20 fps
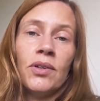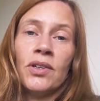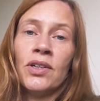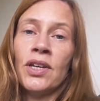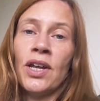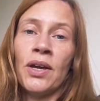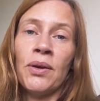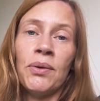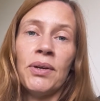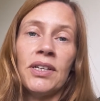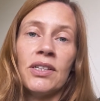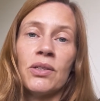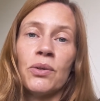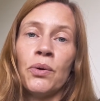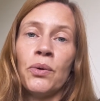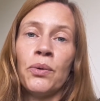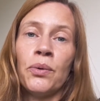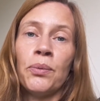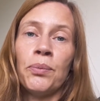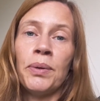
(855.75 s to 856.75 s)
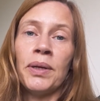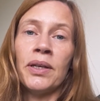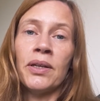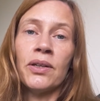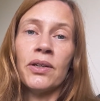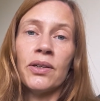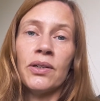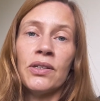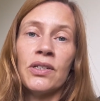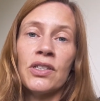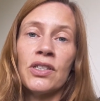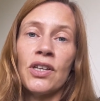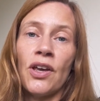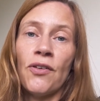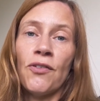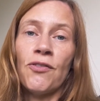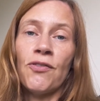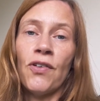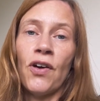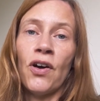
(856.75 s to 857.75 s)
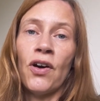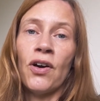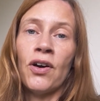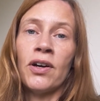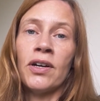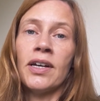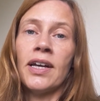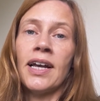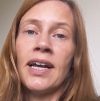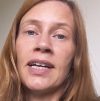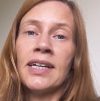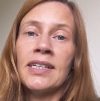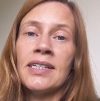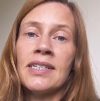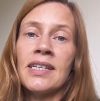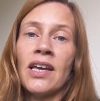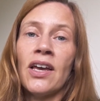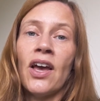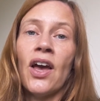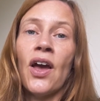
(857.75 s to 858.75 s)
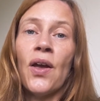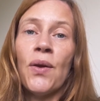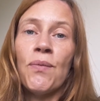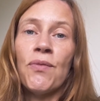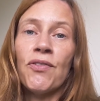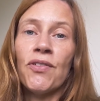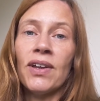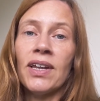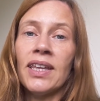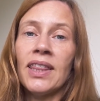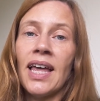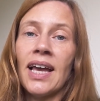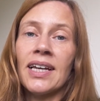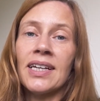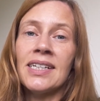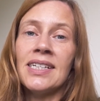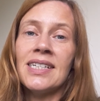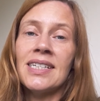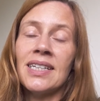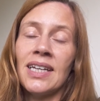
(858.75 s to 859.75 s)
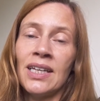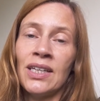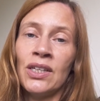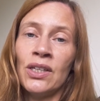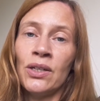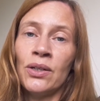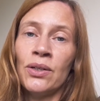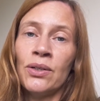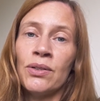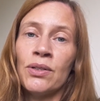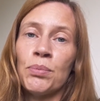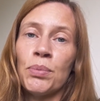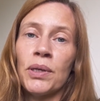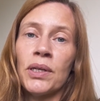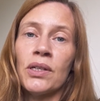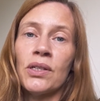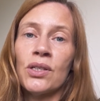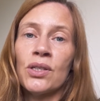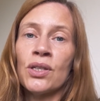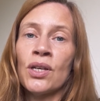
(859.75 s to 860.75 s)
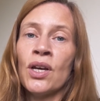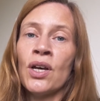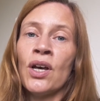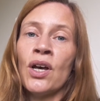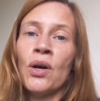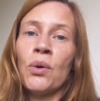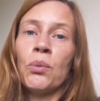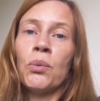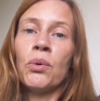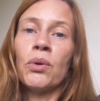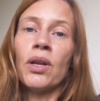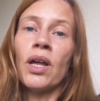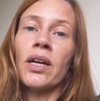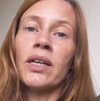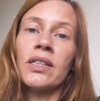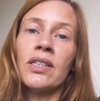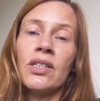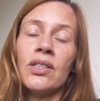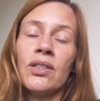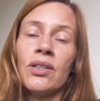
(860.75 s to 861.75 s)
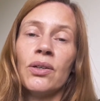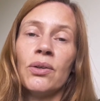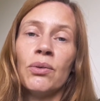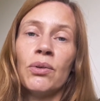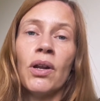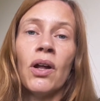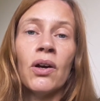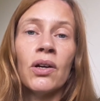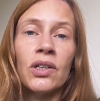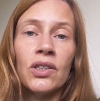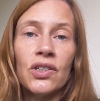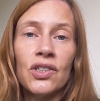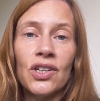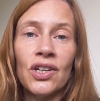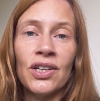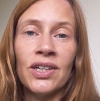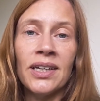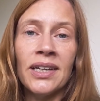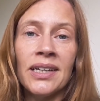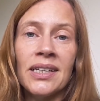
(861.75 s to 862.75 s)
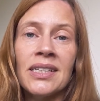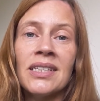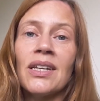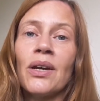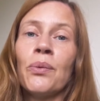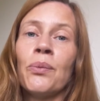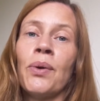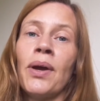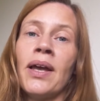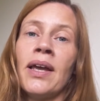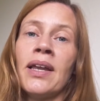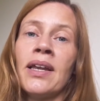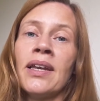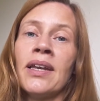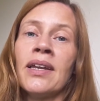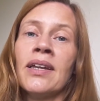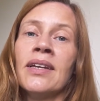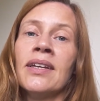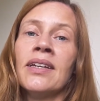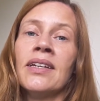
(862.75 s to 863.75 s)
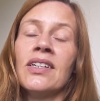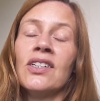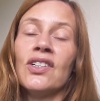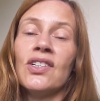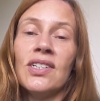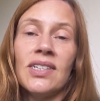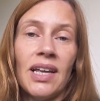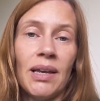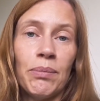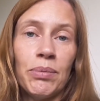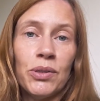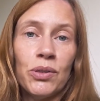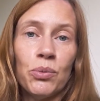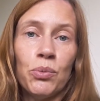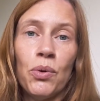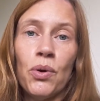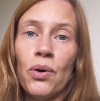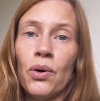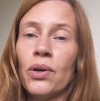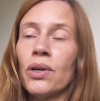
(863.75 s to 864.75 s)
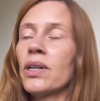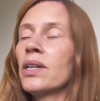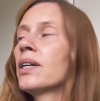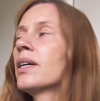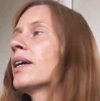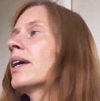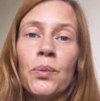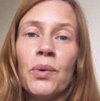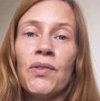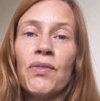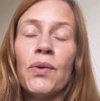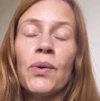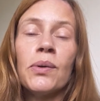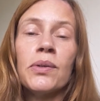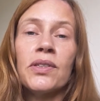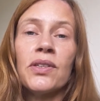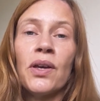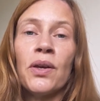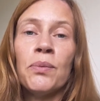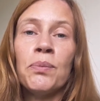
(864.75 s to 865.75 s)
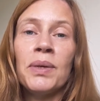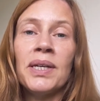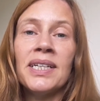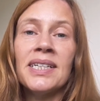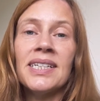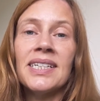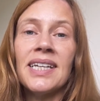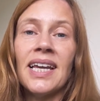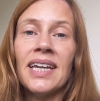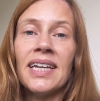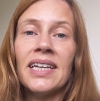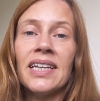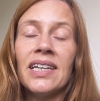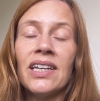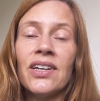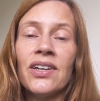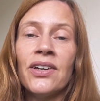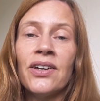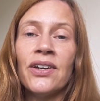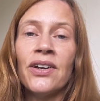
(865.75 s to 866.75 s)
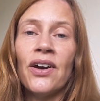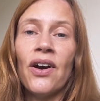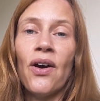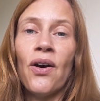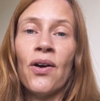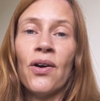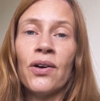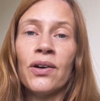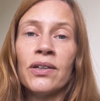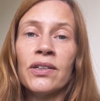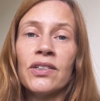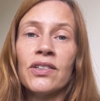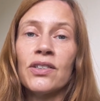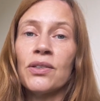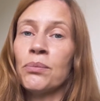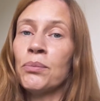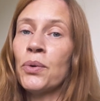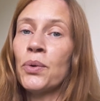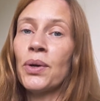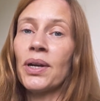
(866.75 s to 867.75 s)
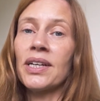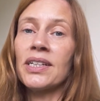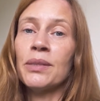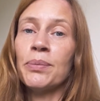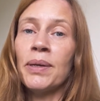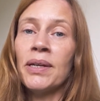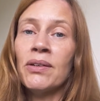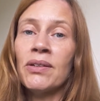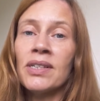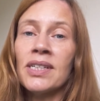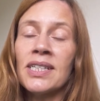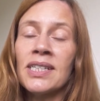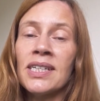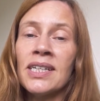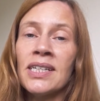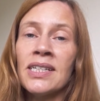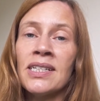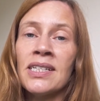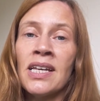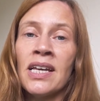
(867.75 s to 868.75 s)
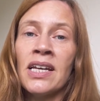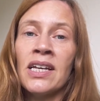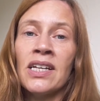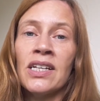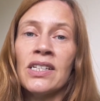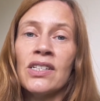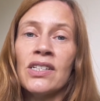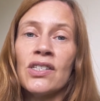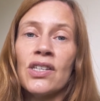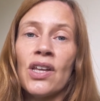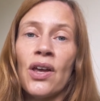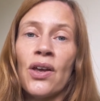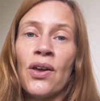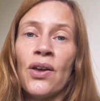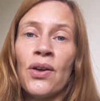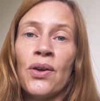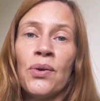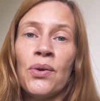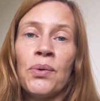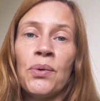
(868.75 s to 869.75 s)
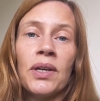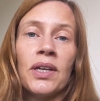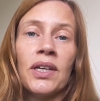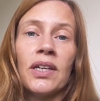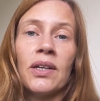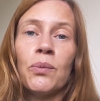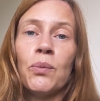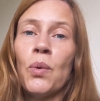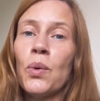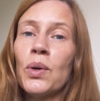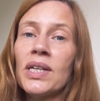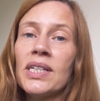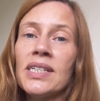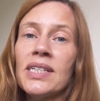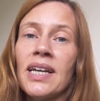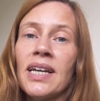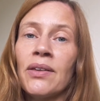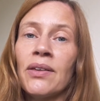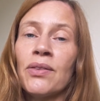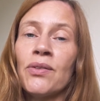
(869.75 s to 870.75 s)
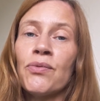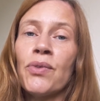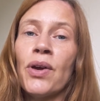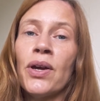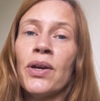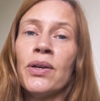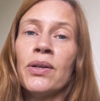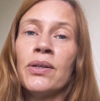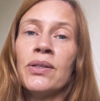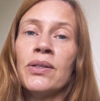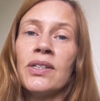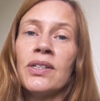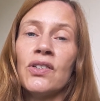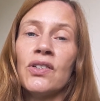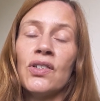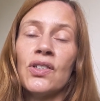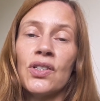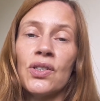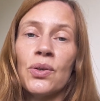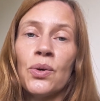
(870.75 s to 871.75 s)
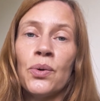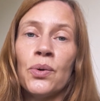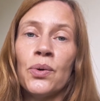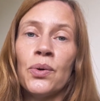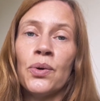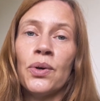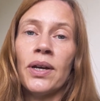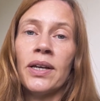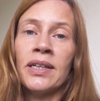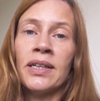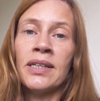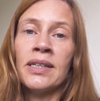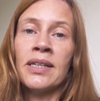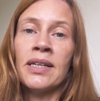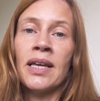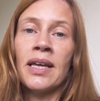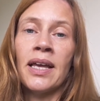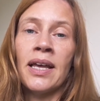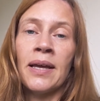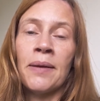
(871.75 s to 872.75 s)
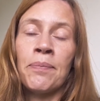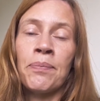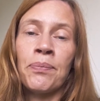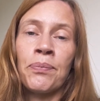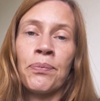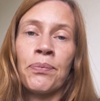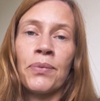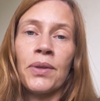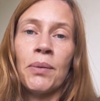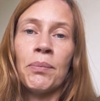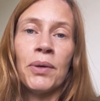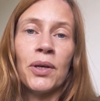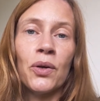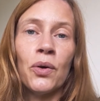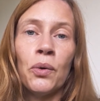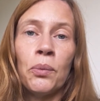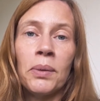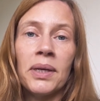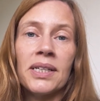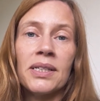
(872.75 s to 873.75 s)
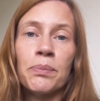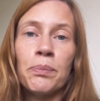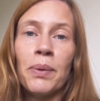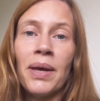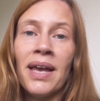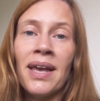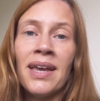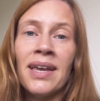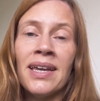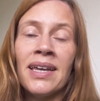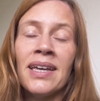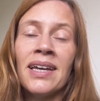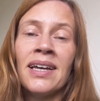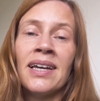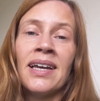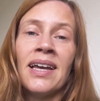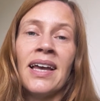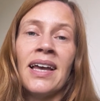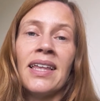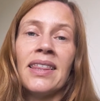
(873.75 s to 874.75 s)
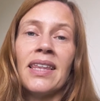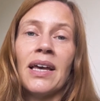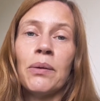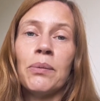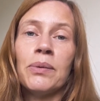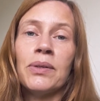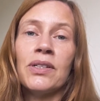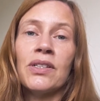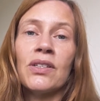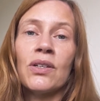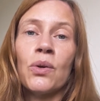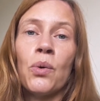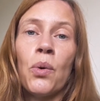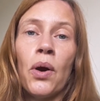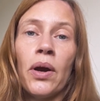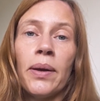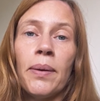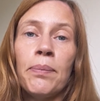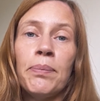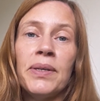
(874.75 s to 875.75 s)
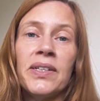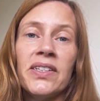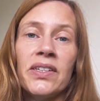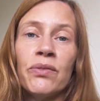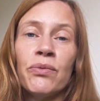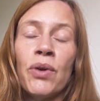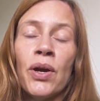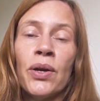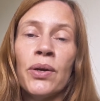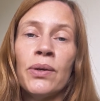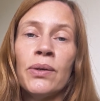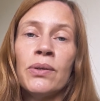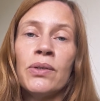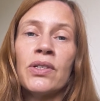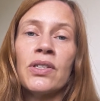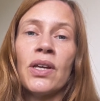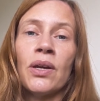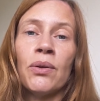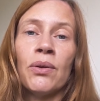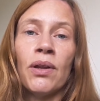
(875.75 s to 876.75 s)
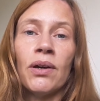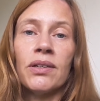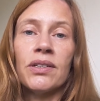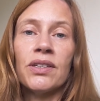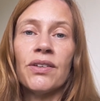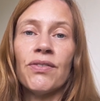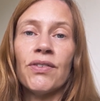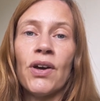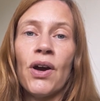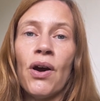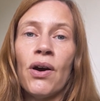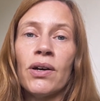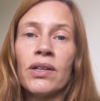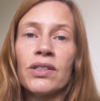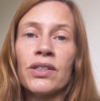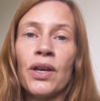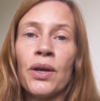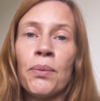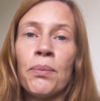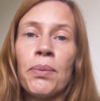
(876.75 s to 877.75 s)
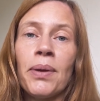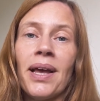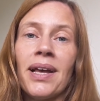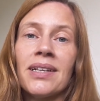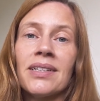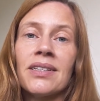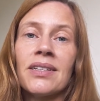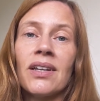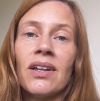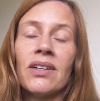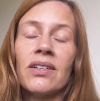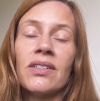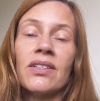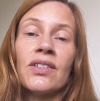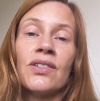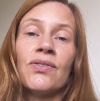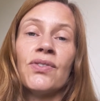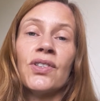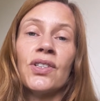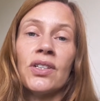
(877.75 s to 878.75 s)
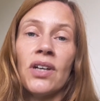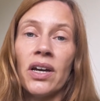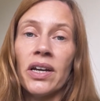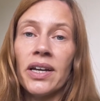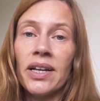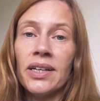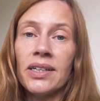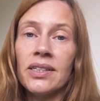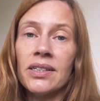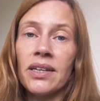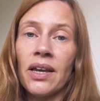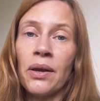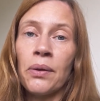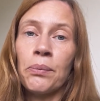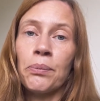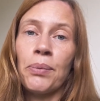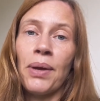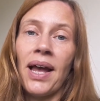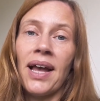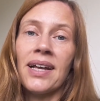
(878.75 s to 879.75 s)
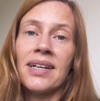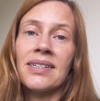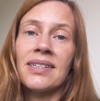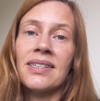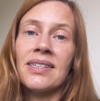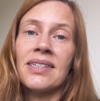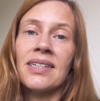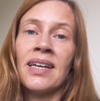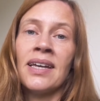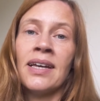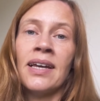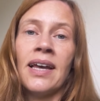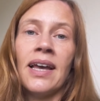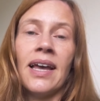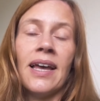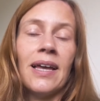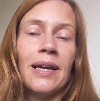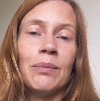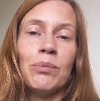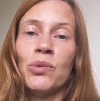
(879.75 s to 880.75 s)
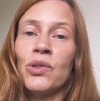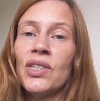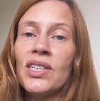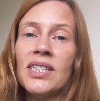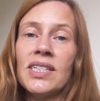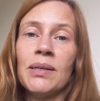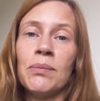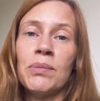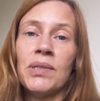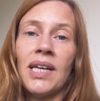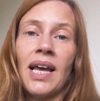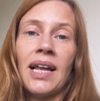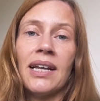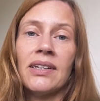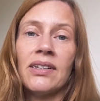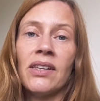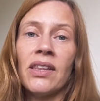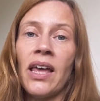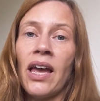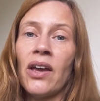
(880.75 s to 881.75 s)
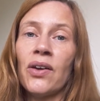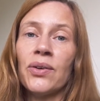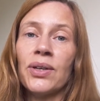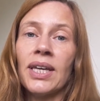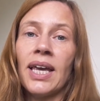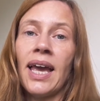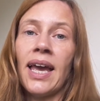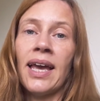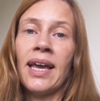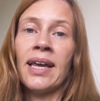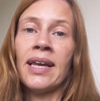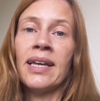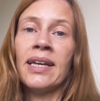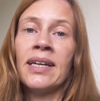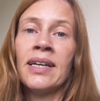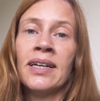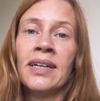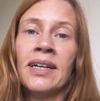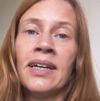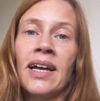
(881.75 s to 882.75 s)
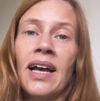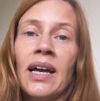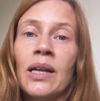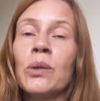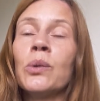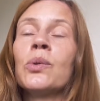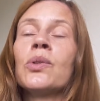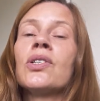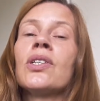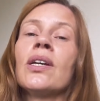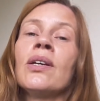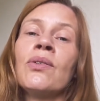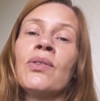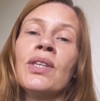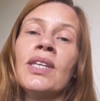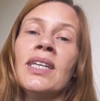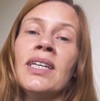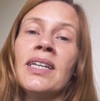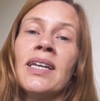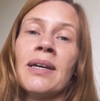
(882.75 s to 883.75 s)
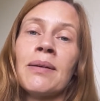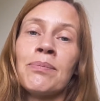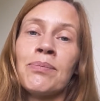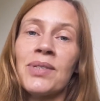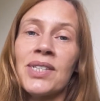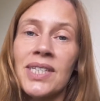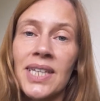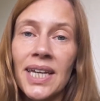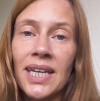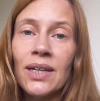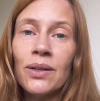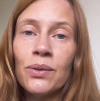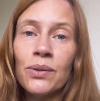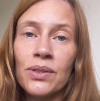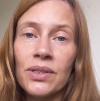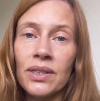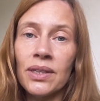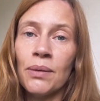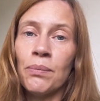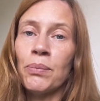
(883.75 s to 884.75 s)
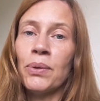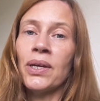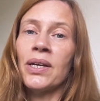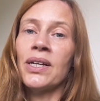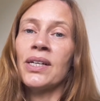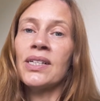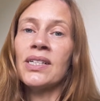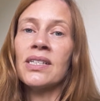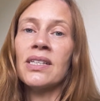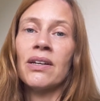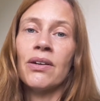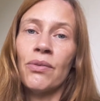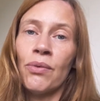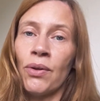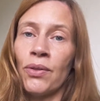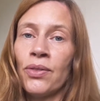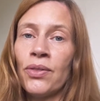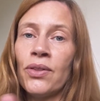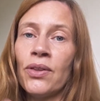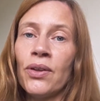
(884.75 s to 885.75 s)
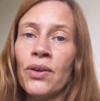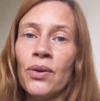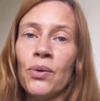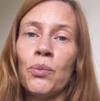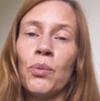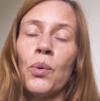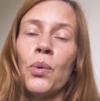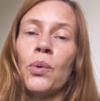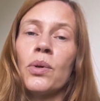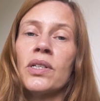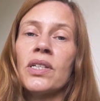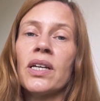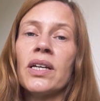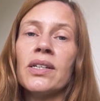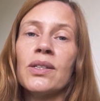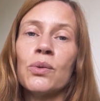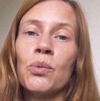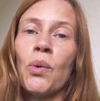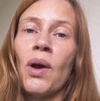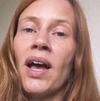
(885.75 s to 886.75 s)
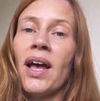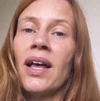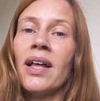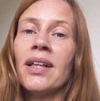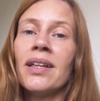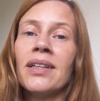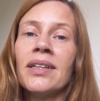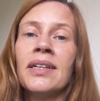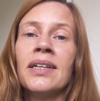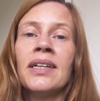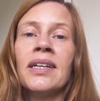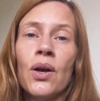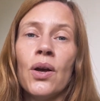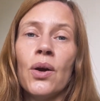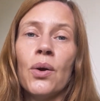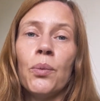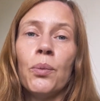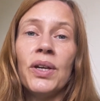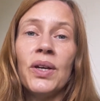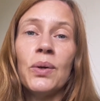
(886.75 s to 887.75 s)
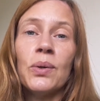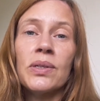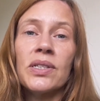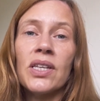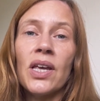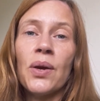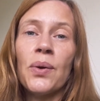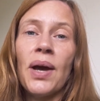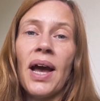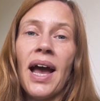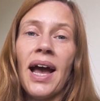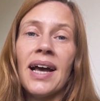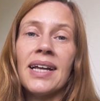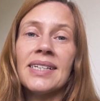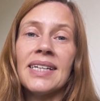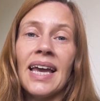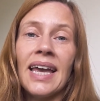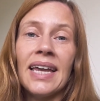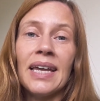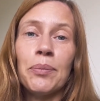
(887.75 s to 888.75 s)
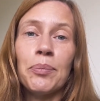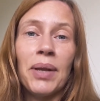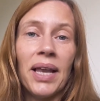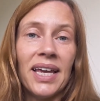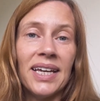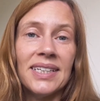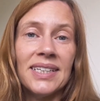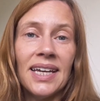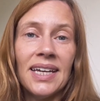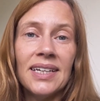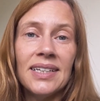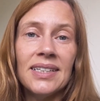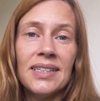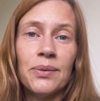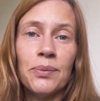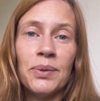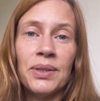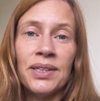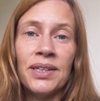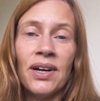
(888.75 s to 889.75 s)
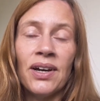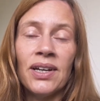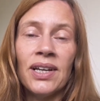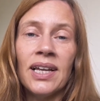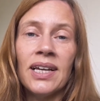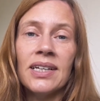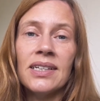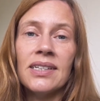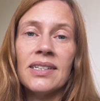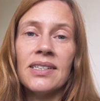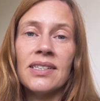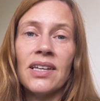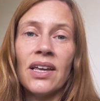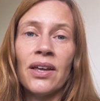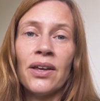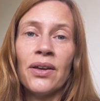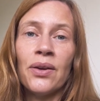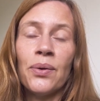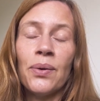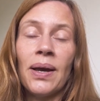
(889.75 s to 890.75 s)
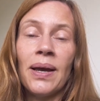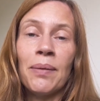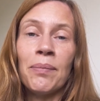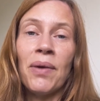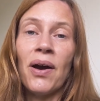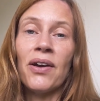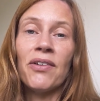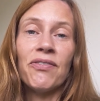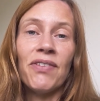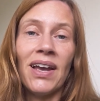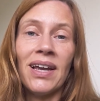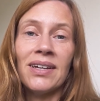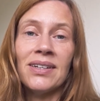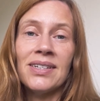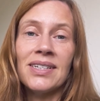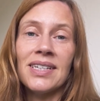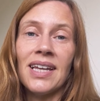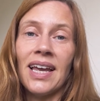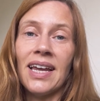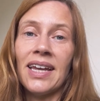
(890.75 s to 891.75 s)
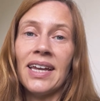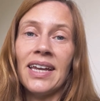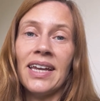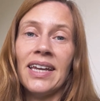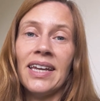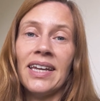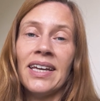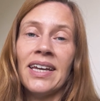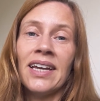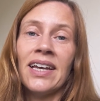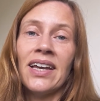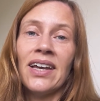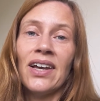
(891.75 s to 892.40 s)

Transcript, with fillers: you know it's all been good so far and uh, hopefully that continues because we'll like to do longer journeys when she's able to walk. We've also been taking her on some more experiences, so walking down the road as you saw in um, McCormack's Bay. That was quite a busy road, so lots of cars going past, lots of cyclists going past. Um, she seemed to handle that okay. And also the um, seagulls and the birds that are on the water as well. We also had a play date with Nyla, so um, I found a